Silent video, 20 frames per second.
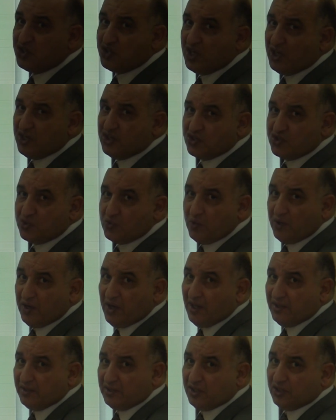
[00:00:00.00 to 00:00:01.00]
change,
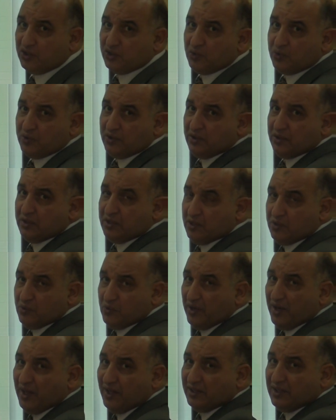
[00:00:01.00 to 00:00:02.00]

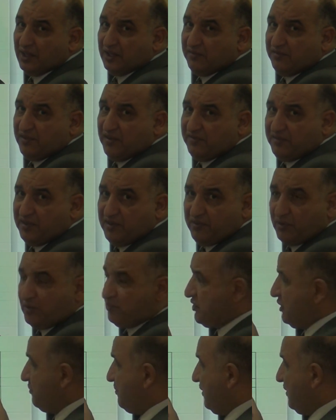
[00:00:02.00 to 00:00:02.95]
150 from the